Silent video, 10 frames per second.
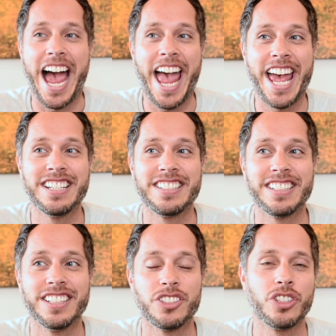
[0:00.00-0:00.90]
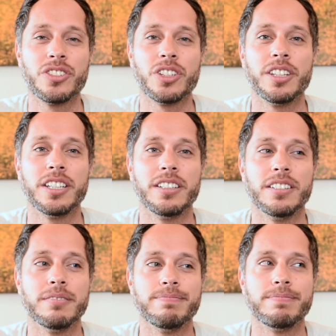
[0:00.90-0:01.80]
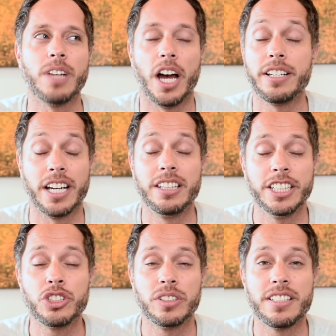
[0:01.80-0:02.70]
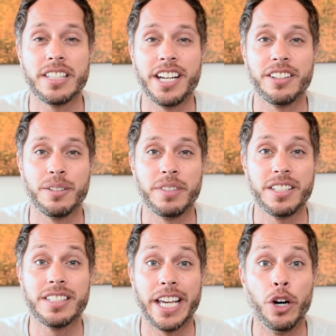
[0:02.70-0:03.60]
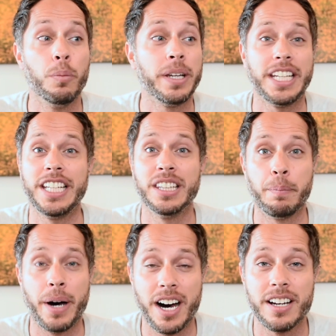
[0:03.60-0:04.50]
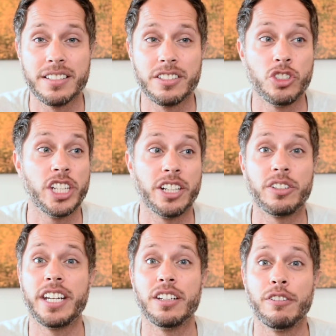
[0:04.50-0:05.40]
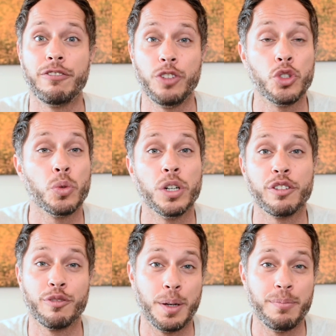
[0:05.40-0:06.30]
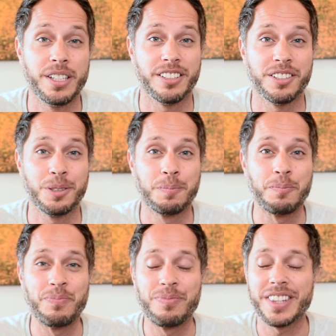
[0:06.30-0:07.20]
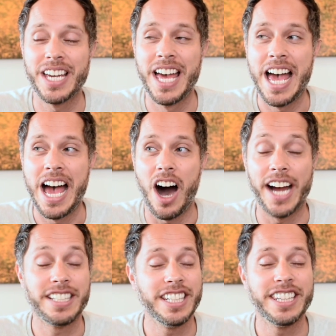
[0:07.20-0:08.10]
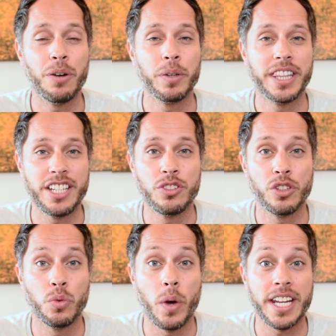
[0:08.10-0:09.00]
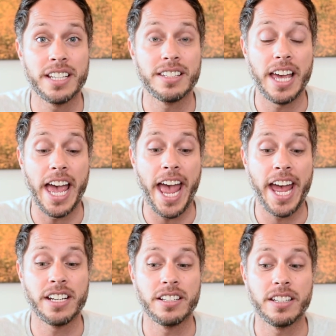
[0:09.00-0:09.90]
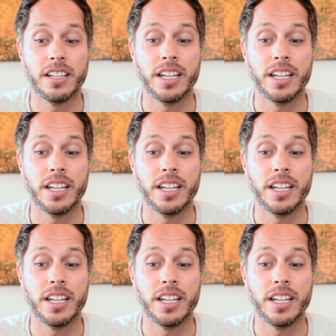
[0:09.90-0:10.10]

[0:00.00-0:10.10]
and just so that I literally say to them, this has helped me in the past to generate future work for my business. I did that with these 2 weddings, and